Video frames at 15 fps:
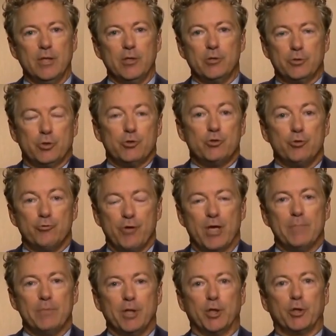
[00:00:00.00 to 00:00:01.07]
should you
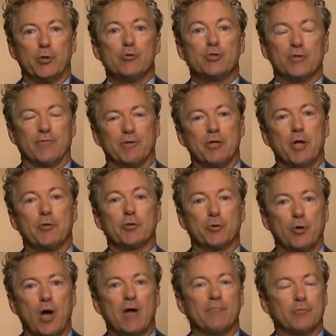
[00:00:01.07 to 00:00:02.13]
then be accused of another
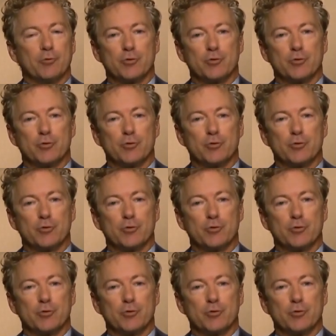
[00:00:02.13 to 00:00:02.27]
crime for